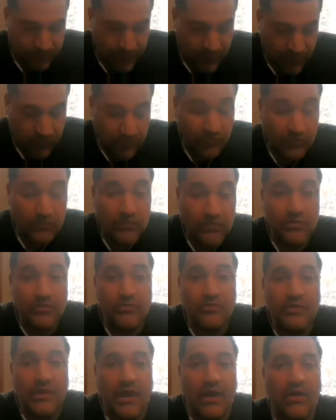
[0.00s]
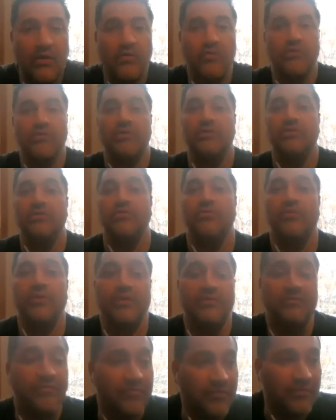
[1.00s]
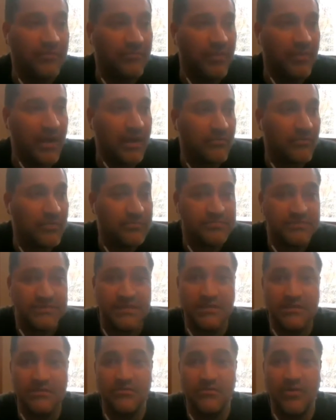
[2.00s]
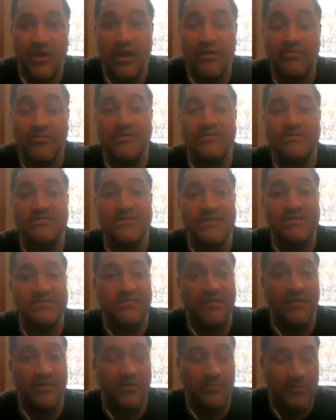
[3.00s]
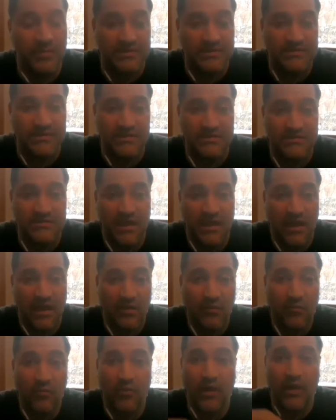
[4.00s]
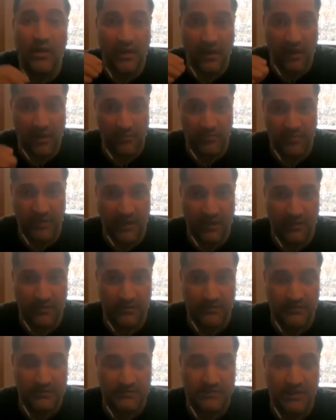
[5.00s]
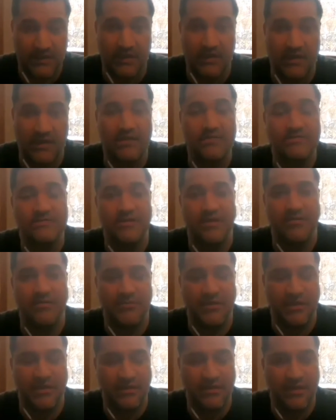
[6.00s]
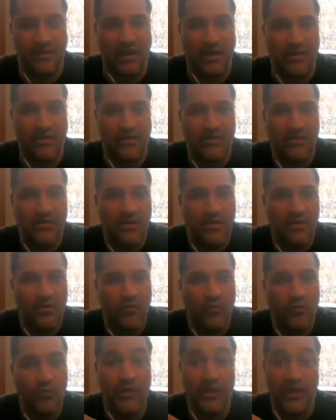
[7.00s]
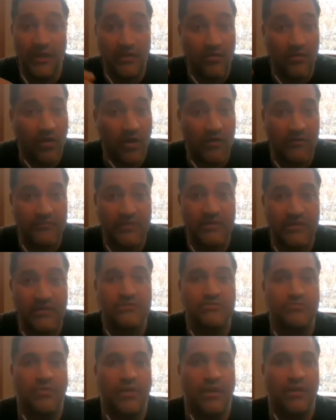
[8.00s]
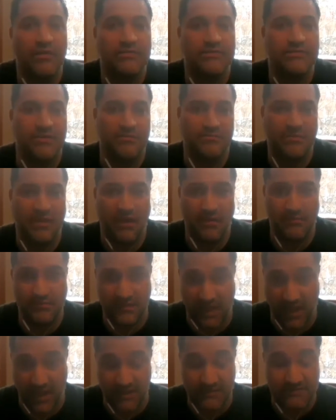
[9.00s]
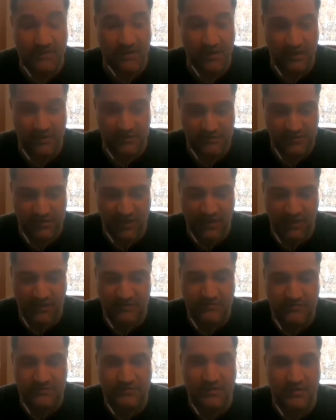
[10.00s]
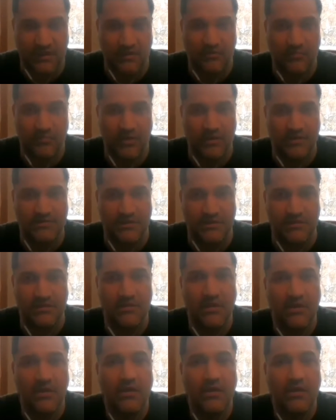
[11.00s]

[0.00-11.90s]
you went from bankruptcy to having a 6-figure business while helping others. And that's something that we hear often as well, sometimes as a cliche, just like you mentioned,